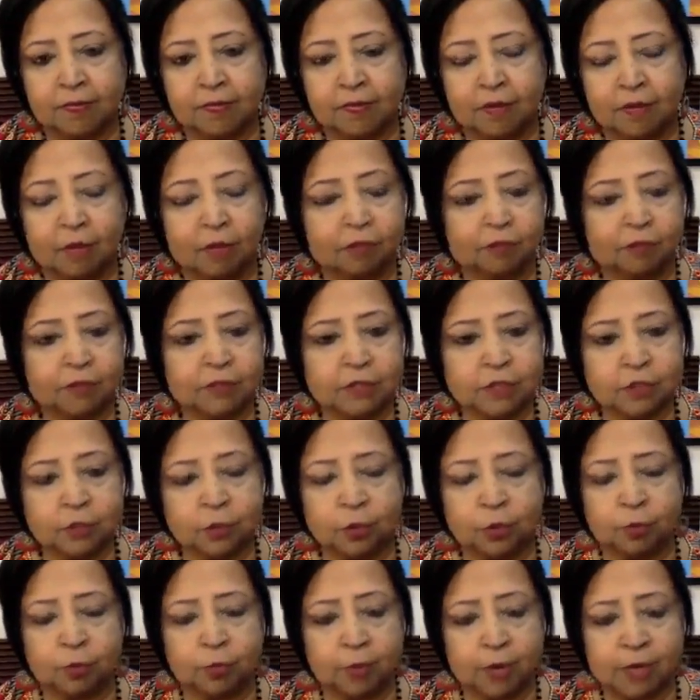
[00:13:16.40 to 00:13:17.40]
of the
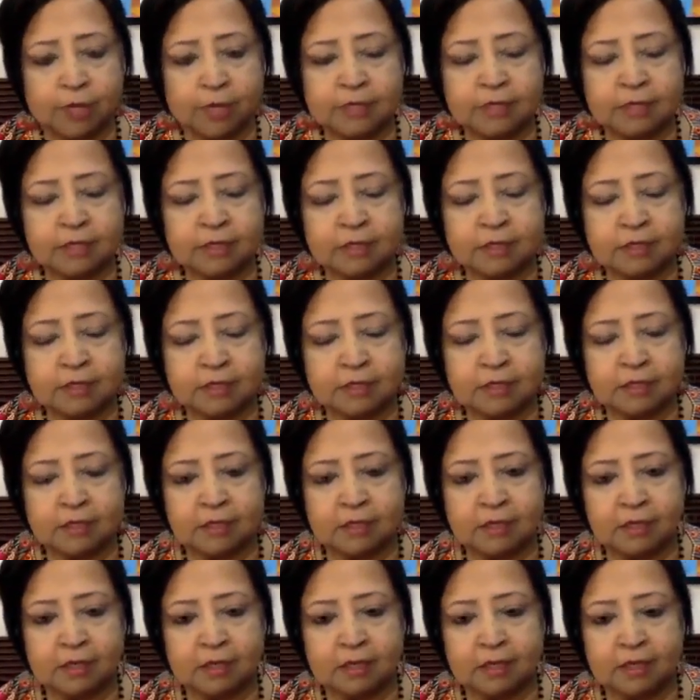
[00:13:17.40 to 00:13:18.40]
soul presence.
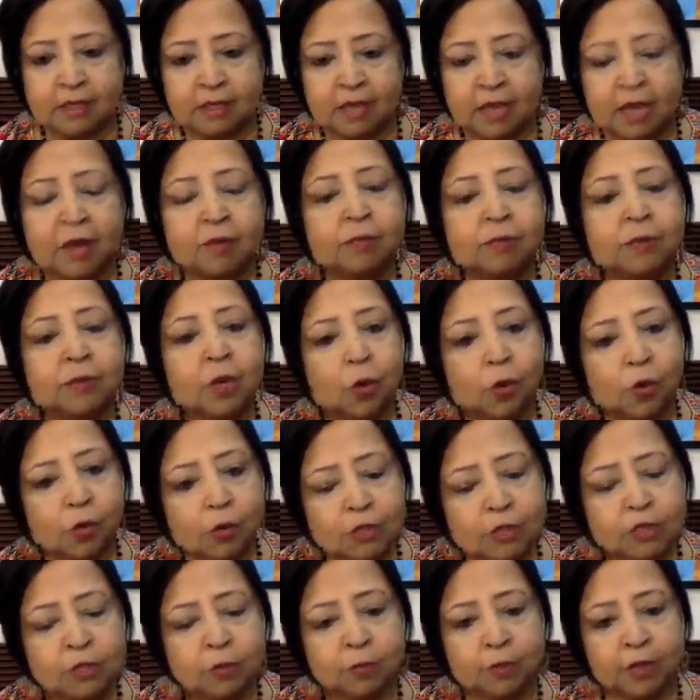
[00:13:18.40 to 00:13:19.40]
And we
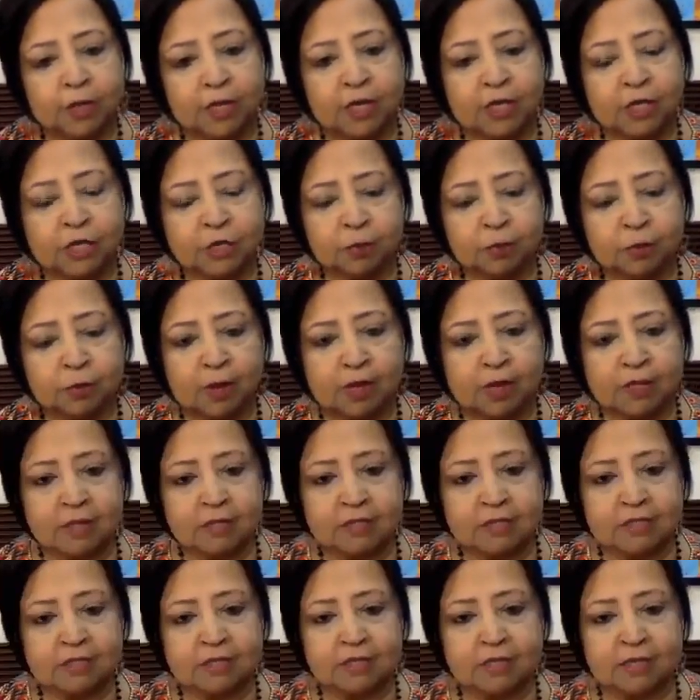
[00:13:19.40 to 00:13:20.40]
also bring into
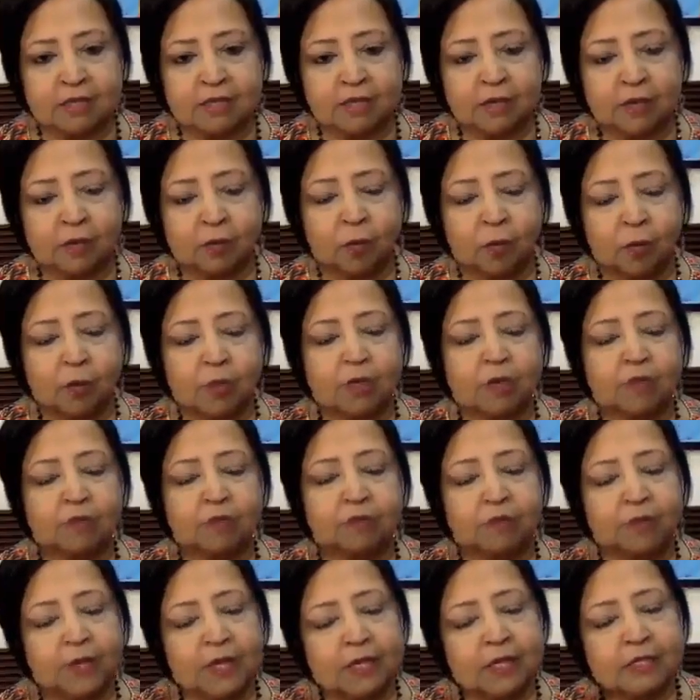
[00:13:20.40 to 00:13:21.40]
us what it
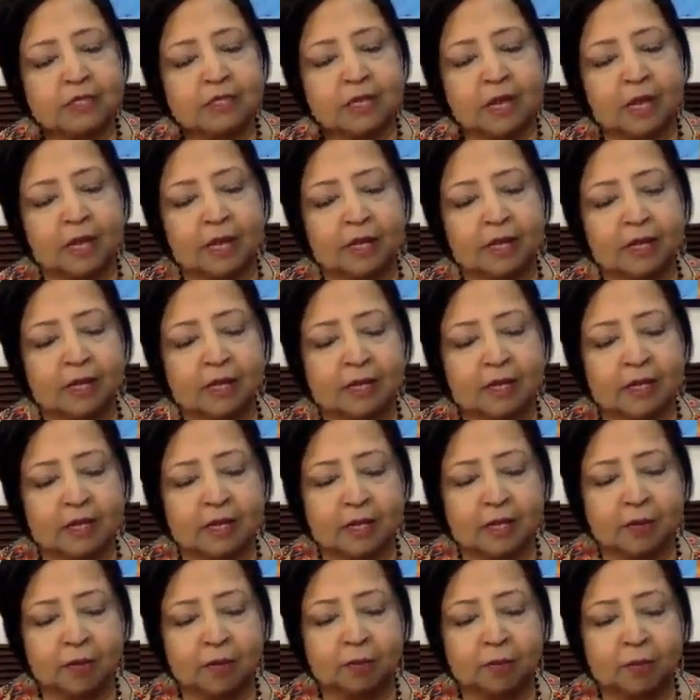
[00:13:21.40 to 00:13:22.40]
feels like
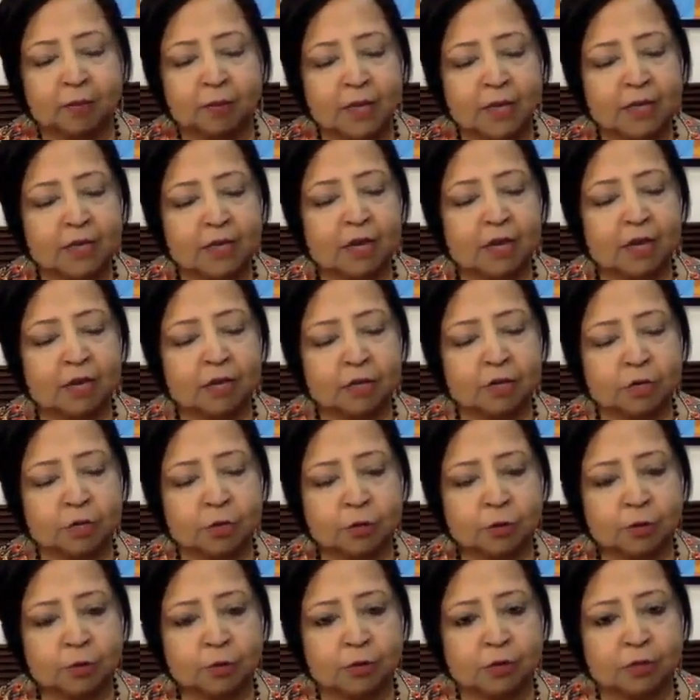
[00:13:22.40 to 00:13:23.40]
being in our
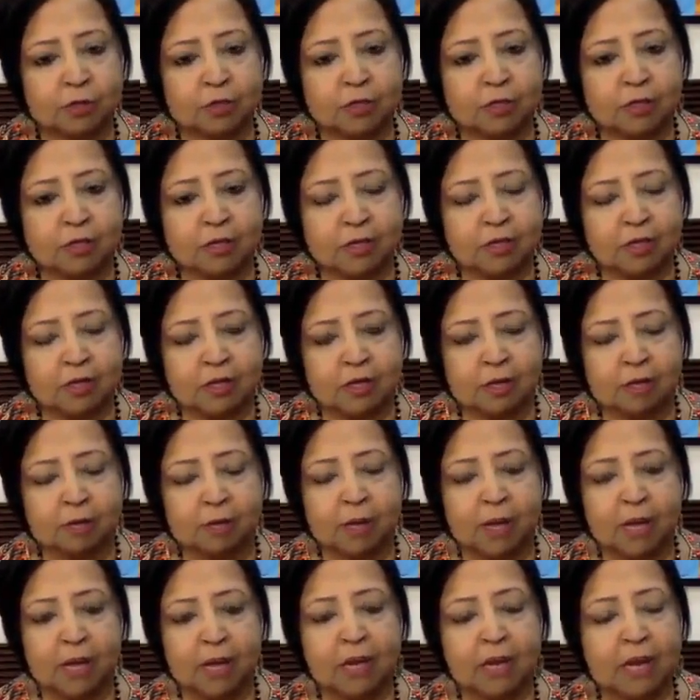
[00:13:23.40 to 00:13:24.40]
truth
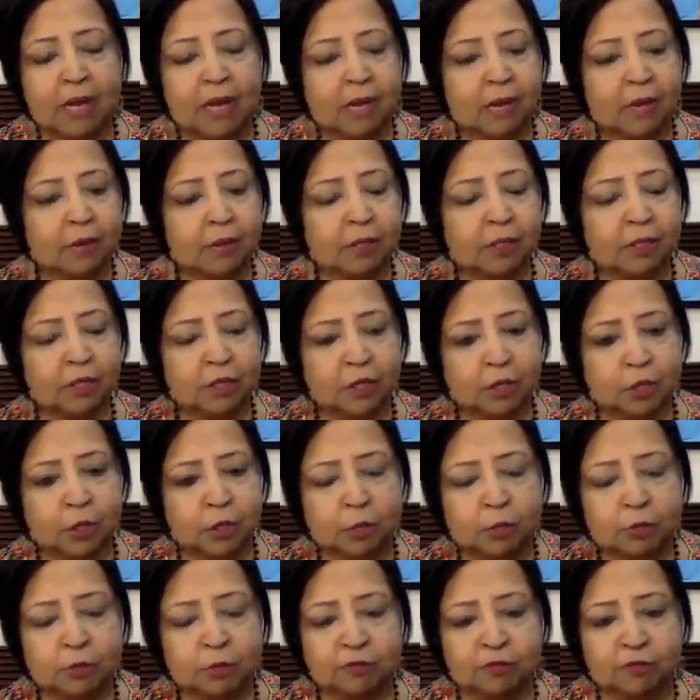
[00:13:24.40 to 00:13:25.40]
by allowing the
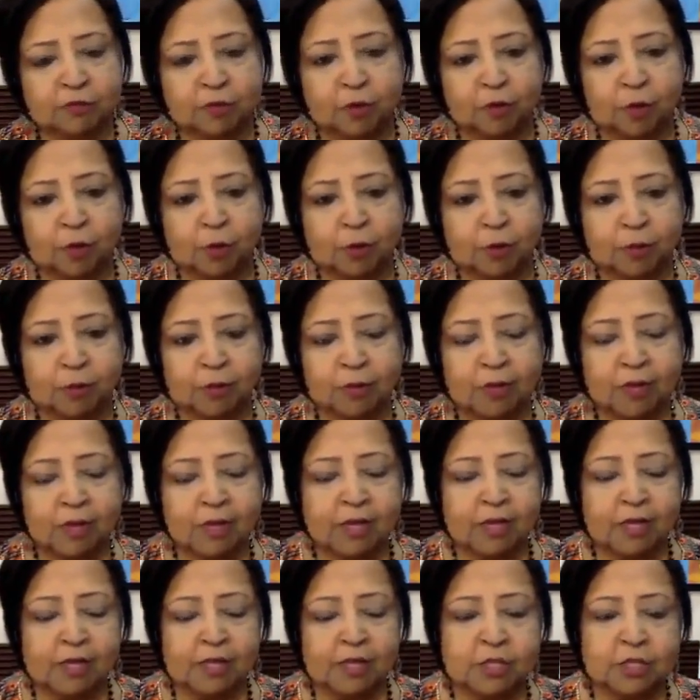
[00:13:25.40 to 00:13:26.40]
human form
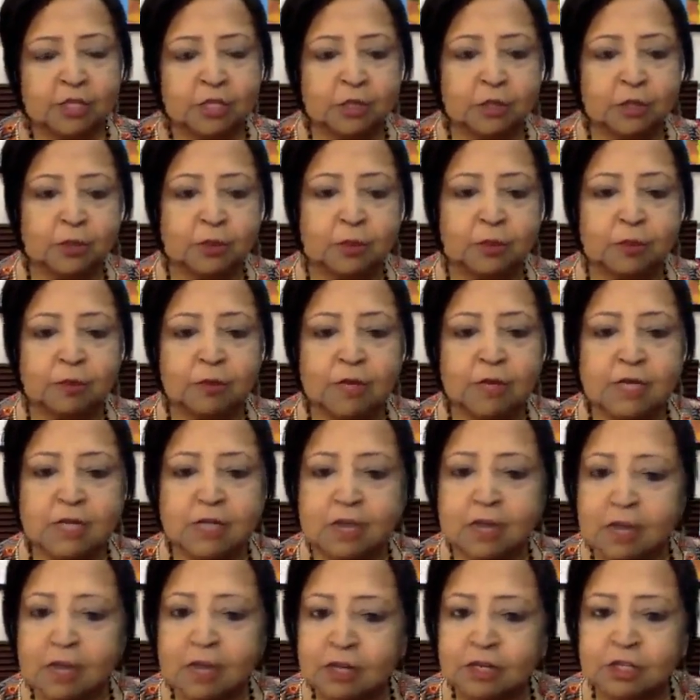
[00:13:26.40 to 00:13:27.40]
to
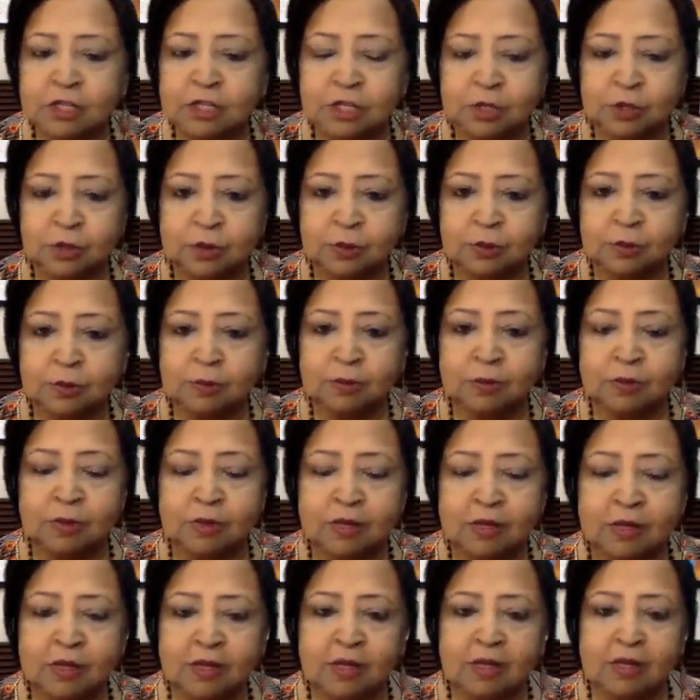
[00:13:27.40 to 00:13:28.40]
return to
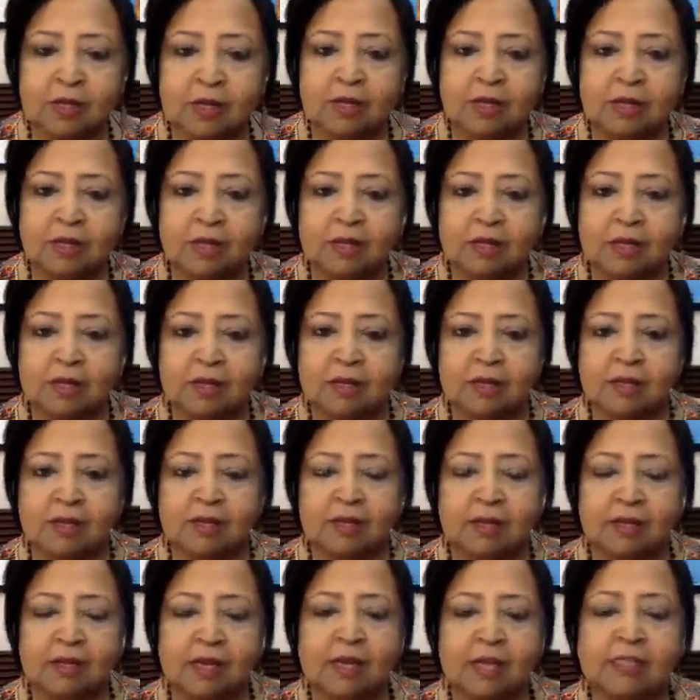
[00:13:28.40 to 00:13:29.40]

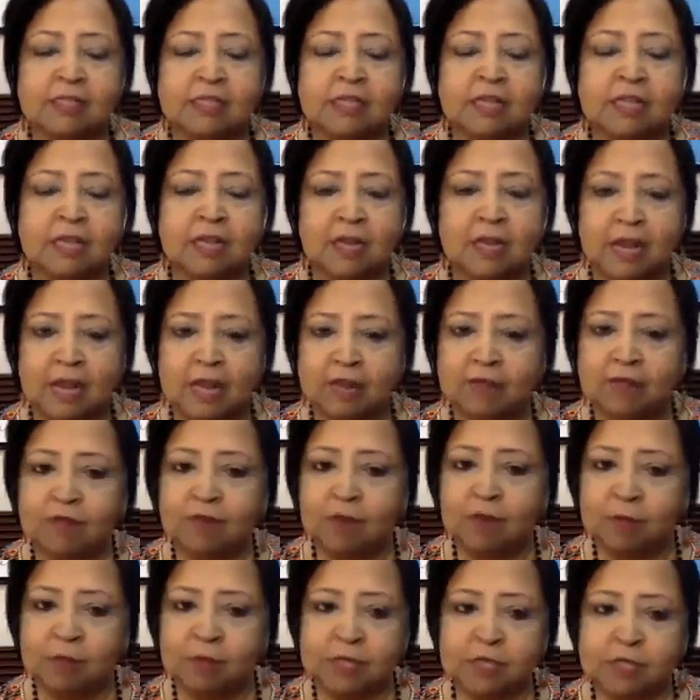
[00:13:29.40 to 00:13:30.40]
its innate
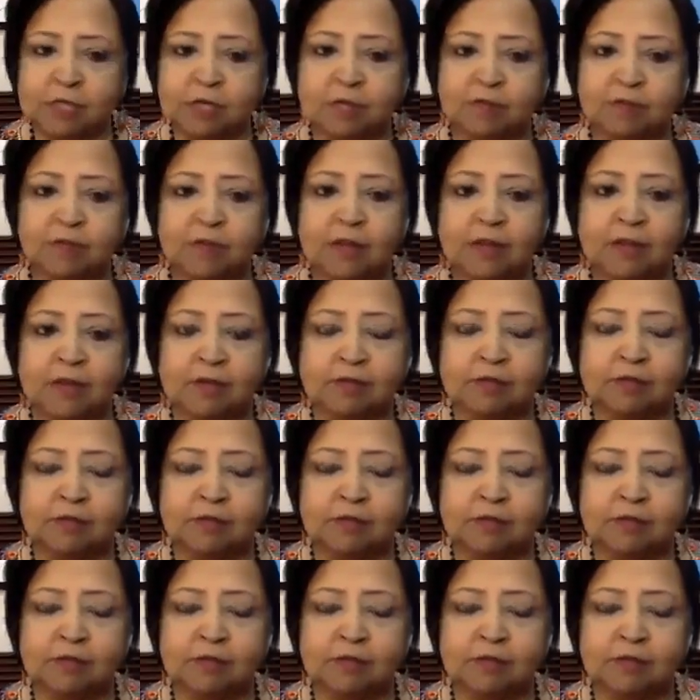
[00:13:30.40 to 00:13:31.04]
vibration of love.